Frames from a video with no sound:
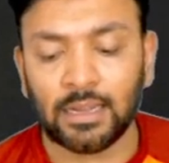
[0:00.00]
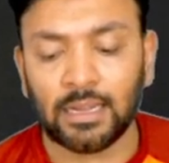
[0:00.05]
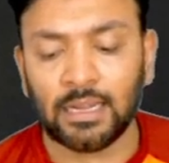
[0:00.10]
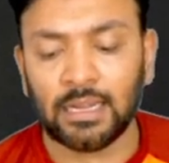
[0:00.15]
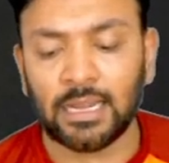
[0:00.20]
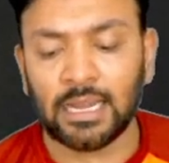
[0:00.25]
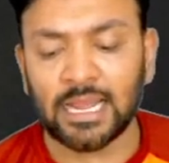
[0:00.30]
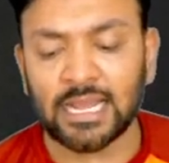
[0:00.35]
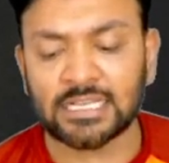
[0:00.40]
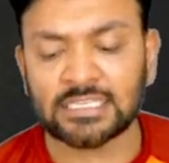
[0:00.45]

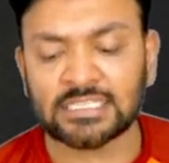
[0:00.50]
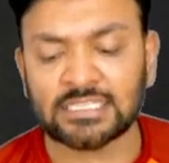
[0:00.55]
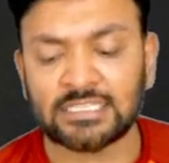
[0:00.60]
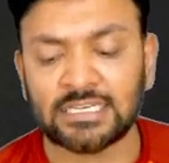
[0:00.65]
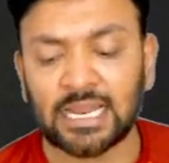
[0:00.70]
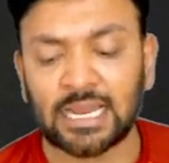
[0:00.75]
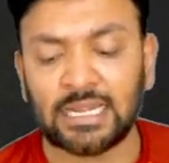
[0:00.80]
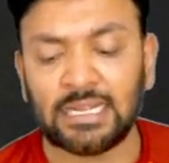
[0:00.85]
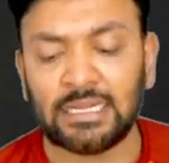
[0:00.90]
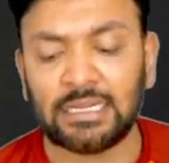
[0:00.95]
IND AS
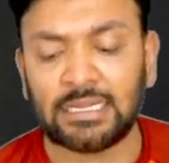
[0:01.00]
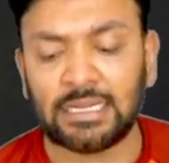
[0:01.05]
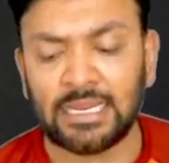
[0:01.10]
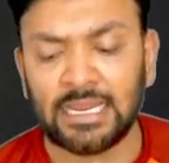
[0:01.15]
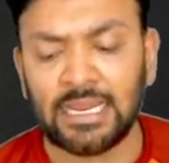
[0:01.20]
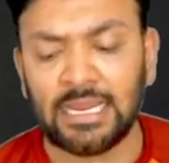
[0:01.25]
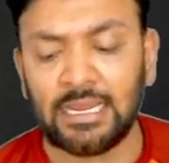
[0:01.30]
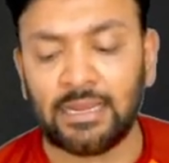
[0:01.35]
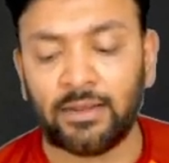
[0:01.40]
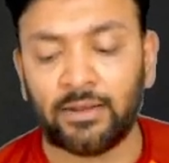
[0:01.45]

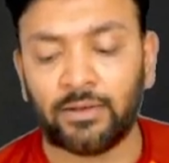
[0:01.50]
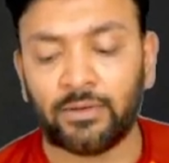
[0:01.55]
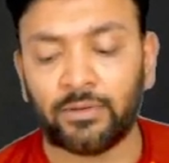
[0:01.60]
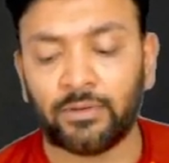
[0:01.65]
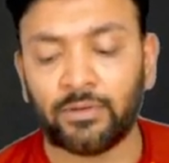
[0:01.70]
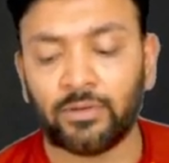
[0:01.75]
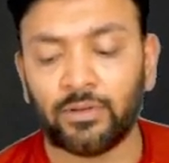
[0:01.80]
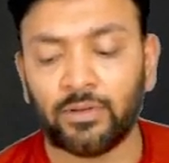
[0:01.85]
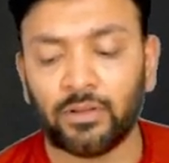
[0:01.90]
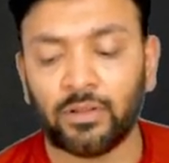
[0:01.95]
19
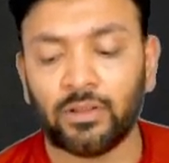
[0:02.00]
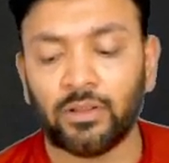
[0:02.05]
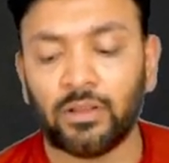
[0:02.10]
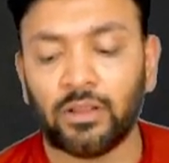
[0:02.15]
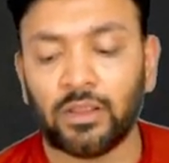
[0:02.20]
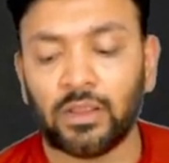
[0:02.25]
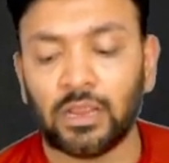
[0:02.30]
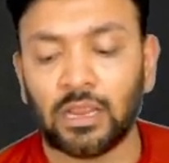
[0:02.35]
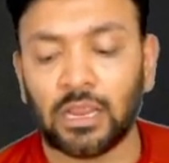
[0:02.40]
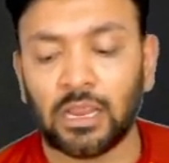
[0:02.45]

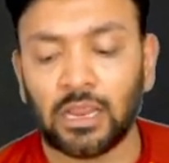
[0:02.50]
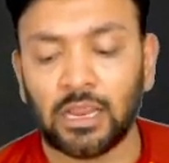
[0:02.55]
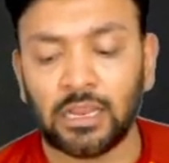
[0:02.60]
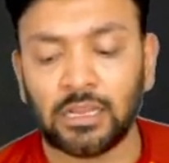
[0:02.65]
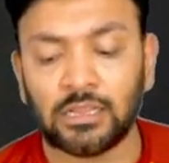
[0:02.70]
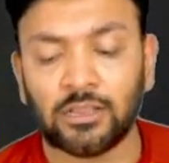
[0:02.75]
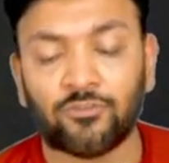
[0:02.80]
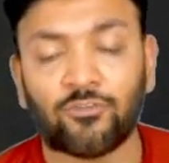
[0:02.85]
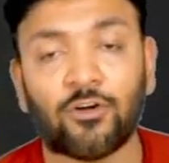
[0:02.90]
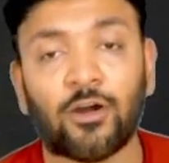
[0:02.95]

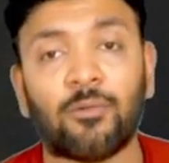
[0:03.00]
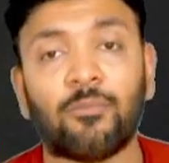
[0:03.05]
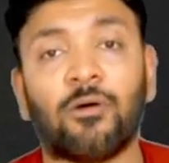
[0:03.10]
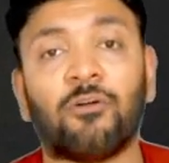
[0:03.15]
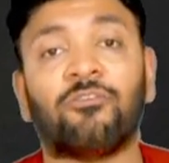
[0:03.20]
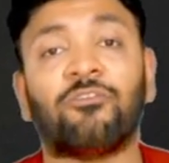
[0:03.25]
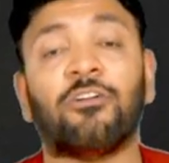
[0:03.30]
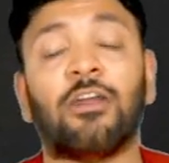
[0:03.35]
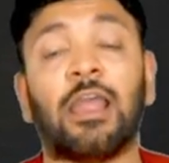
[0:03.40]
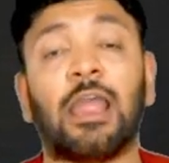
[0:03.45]
in the form
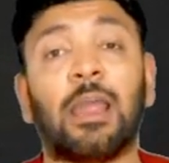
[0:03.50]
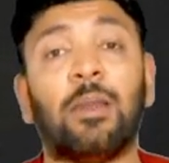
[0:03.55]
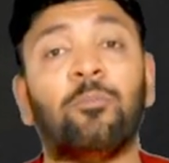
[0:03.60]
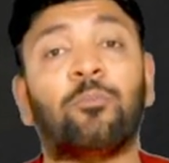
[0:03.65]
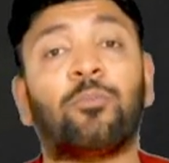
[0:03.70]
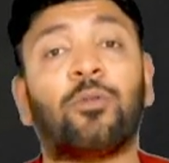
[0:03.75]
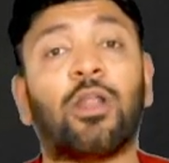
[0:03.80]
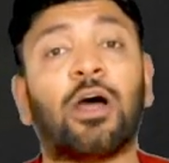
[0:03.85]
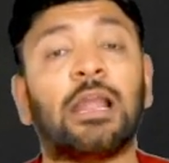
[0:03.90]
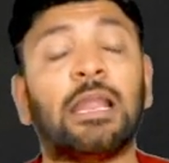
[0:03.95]
of
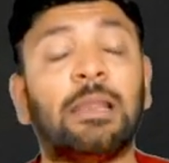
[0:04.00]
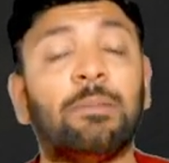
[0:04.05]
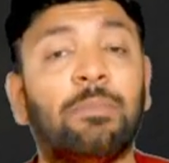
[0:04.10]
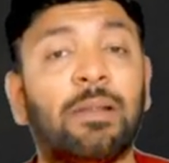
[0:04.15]
employee